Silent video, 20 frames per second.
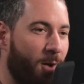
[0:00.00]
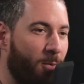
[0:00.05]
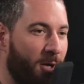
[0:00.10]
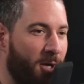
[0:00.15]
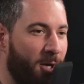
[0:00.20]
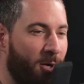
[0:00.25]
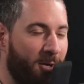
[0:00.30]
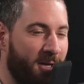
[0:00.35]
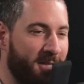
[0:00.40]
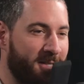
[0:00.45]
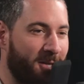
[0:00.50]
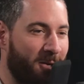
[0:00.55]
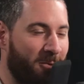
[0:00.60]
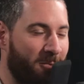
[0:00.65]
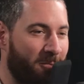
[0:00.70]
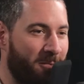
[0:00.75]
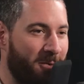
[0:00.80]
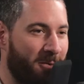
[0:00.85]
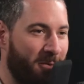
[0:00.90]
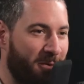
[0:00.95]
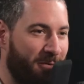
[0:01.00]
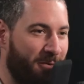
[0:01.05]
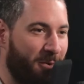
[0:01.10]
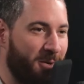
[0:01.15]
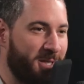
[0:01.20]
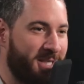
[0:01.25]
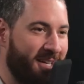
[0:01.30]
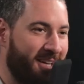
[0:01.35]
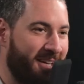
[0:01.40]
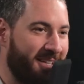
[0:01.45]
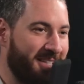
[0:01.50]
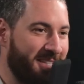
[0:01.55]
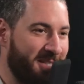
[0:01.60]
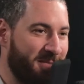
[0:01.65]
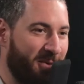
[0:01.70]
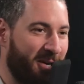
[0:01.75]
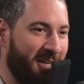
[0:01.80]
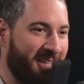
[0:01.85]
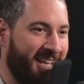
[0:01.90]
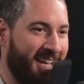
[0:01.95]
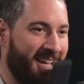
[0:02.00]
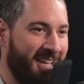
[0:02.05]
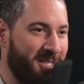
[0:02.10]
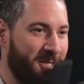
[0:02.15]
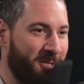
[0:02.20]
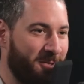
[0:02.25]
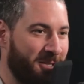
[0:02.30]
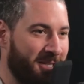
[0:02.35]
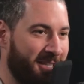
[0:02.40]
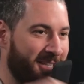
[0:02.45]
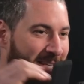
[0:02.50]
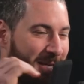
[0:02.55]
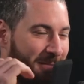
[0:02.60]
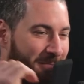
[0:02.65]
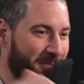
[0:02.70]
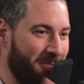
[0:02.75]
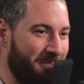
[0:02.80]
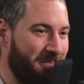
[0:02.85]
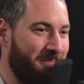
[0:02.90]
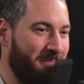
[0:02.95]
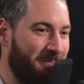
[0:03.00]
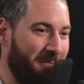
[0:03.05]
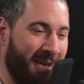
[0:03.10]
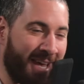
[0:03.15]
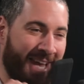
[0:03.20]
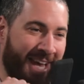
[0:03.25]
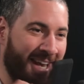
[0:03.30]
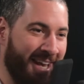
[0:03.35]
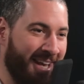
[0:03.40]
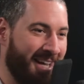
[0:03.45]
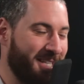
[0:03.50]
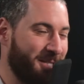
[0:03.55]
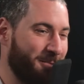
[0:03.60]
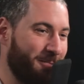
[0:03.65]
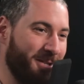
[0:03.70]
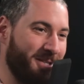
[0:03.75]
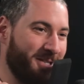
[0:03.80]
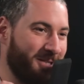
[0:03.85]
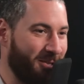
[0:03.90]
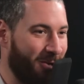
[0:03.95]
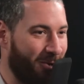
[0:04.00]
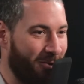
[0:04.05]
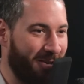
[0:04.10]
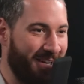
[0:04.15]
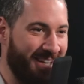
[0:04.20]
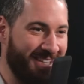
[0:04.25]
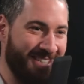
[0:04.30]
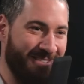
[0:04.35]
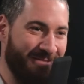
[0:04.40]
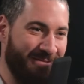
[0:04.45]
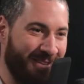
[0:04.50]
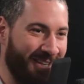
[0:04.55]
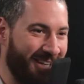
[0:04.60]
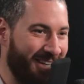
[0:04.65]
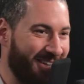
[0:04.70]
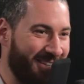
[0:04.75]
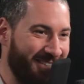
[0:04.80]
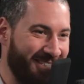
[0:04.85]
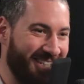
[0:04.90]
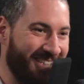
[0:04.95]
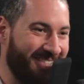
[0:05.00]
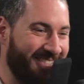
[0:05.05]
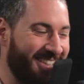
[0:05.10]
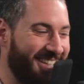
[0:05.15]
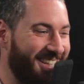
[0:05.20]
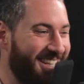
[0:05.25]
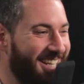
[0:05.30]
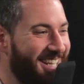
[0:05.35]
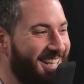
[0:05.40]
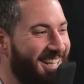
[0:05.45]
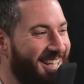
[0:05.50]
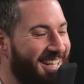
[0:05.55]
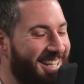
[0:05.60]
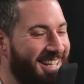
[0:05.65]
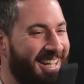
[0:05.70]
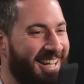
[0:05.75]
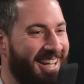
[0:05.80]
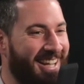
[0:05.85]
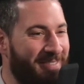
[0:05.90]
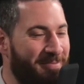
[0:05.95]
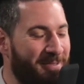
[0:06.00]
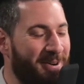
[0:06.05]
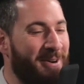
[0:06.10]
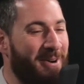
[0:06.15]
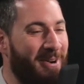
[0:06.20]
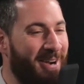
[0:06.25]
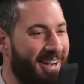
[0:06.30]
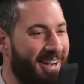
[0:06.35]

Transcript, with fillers: yeah, we noticed though we, before we started this podcast, you keep hitting us with stories and videos of it. Yeah, but